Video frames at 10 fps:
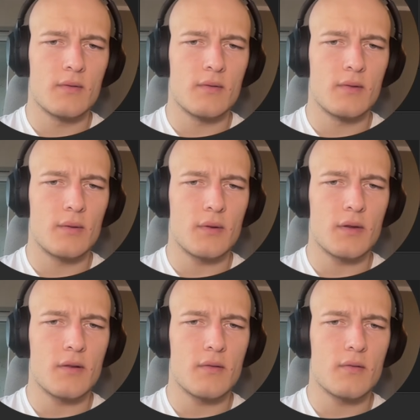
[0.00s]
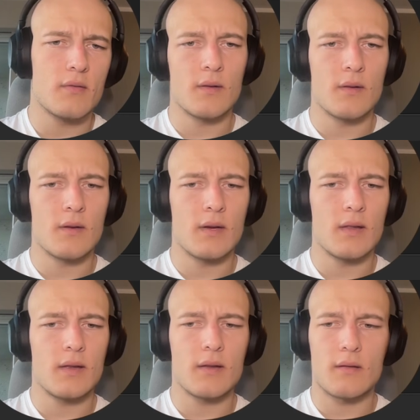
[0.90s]
down here. And
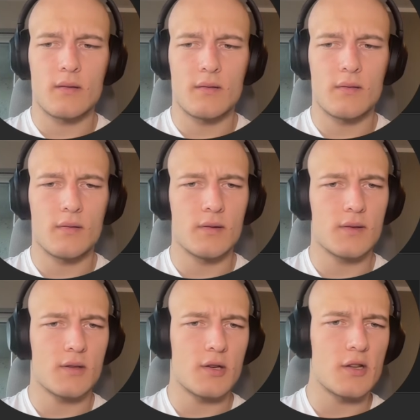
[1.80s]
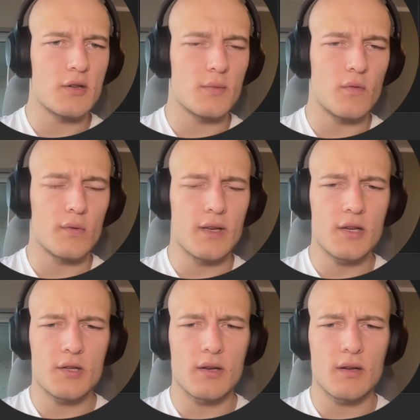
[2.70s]
then let's change up the
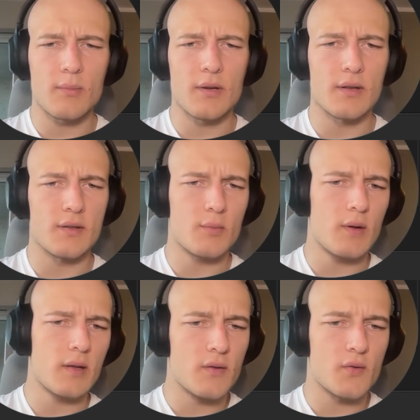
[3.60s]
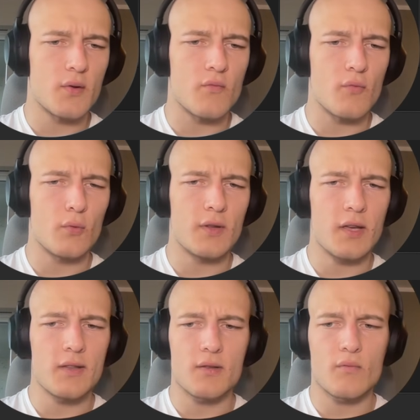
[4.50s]
rotation a little bit as well, so it
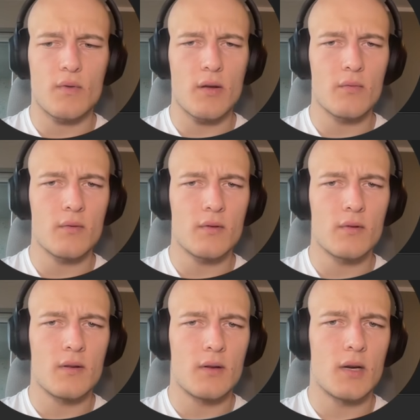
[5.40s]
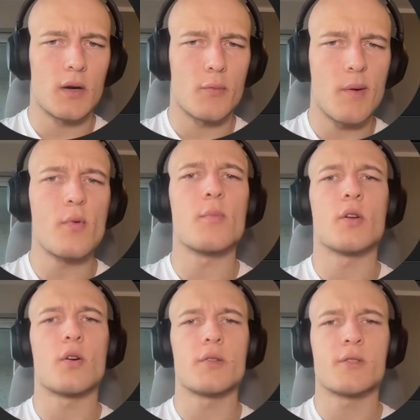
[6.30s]
rotates around. And remember,
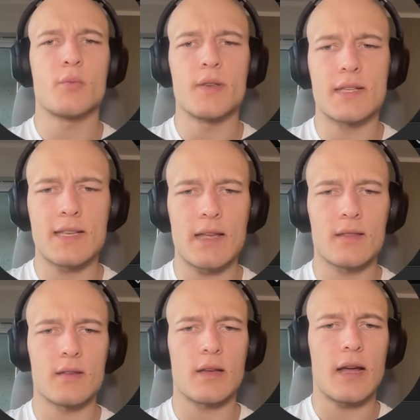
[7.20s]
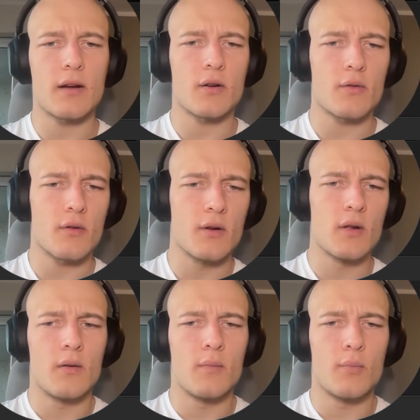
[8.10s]
because we set the anchor
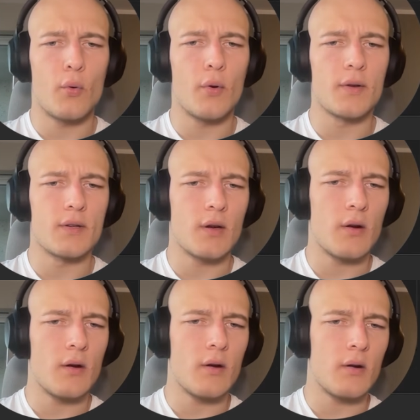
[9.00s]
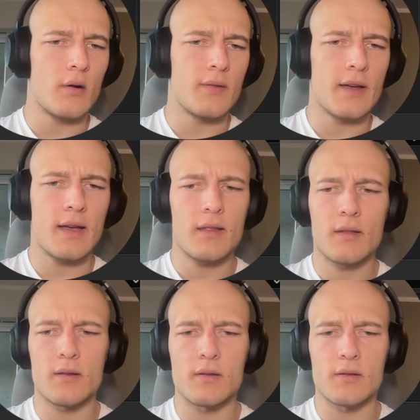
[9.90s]
point on the
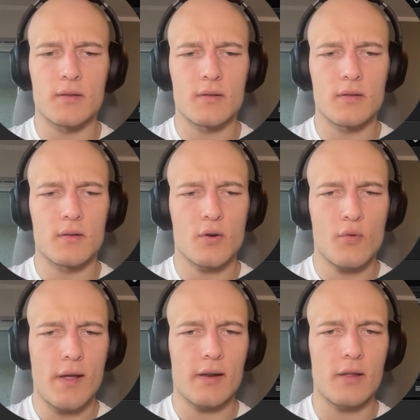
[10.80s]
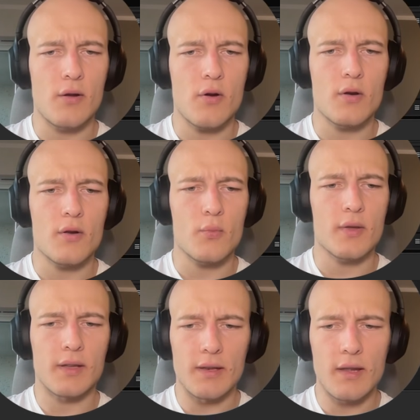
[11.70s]
handles correctly earlier, we
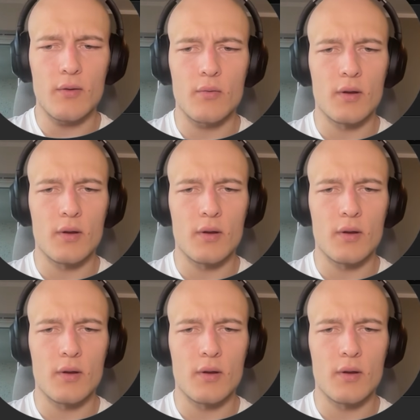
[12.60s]
can now